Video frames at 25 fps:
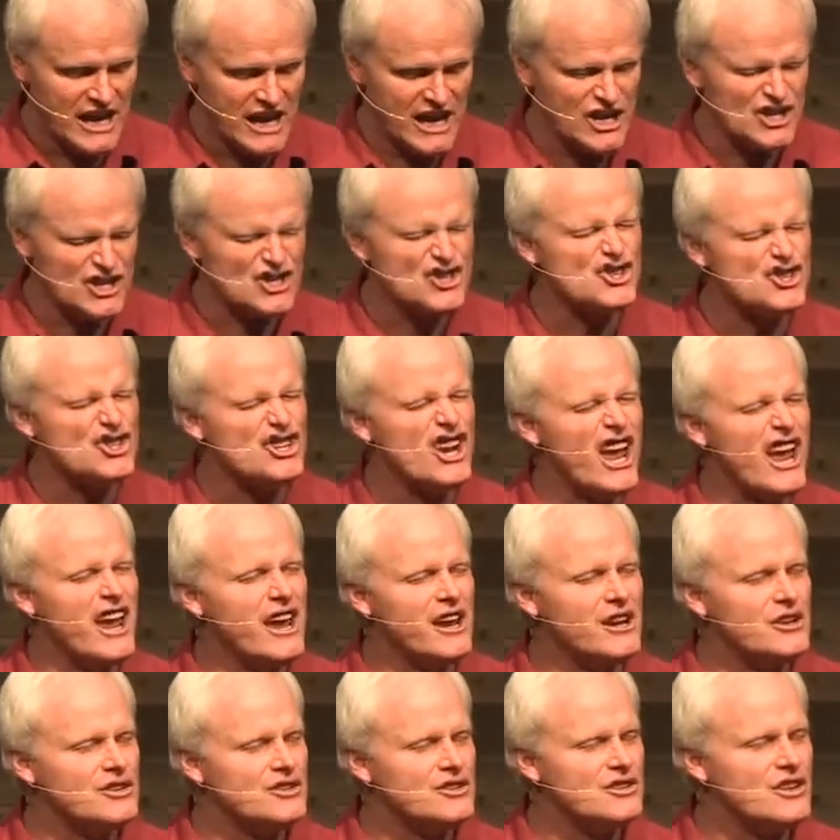It
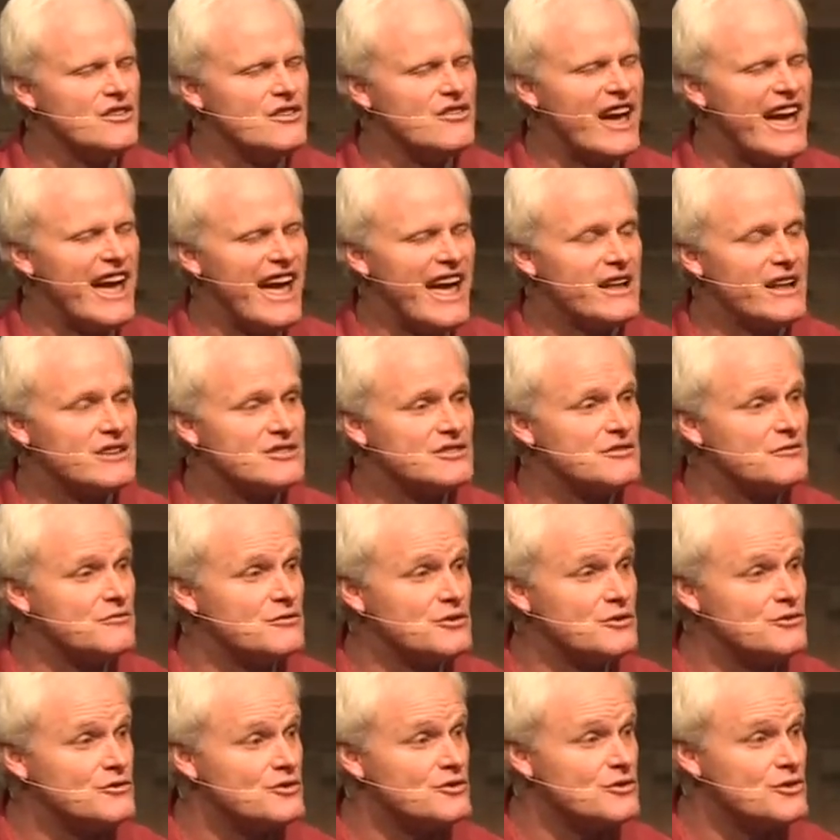changed in the hands
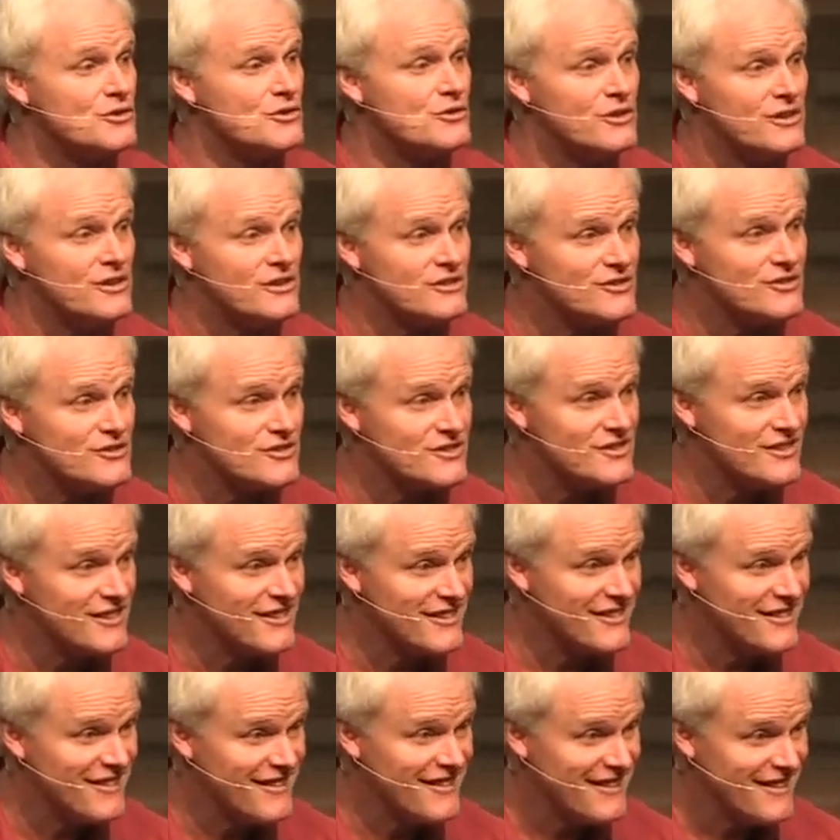of two students.
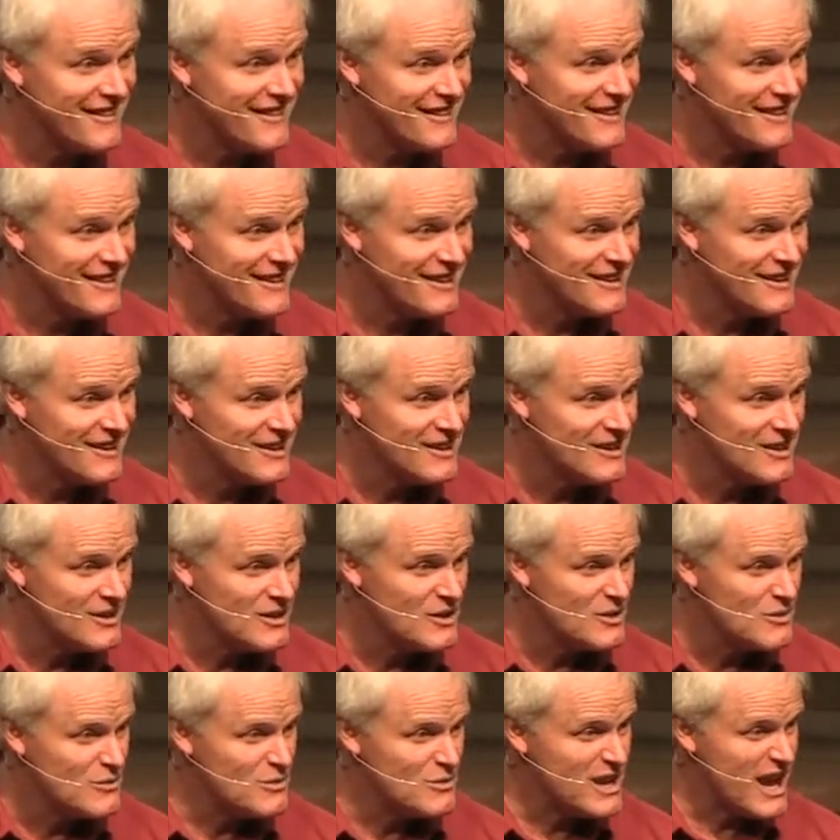
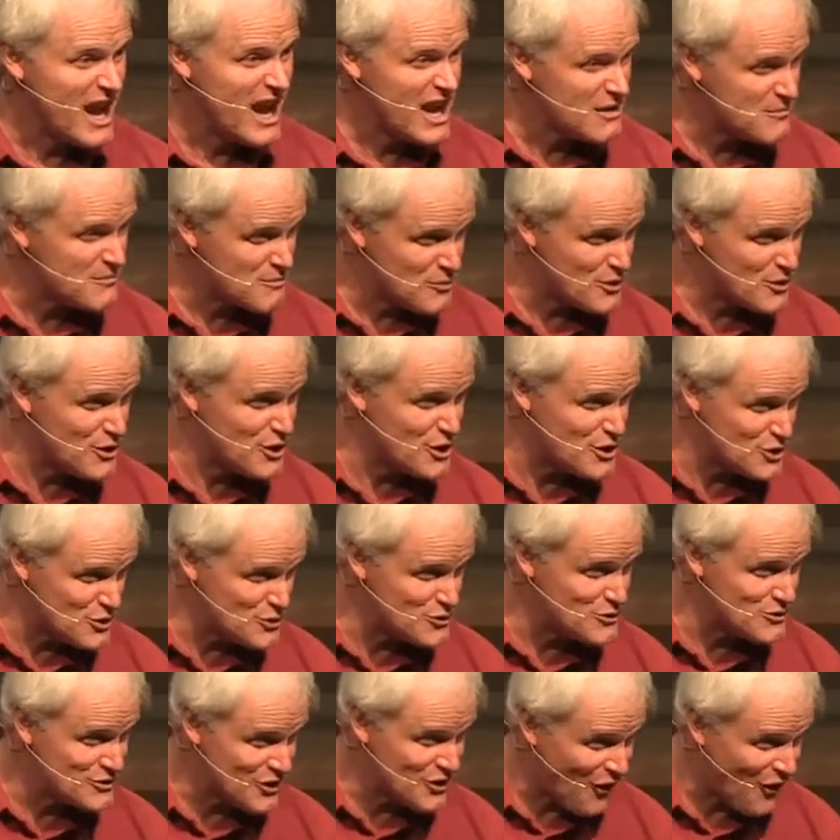We had a pretty cool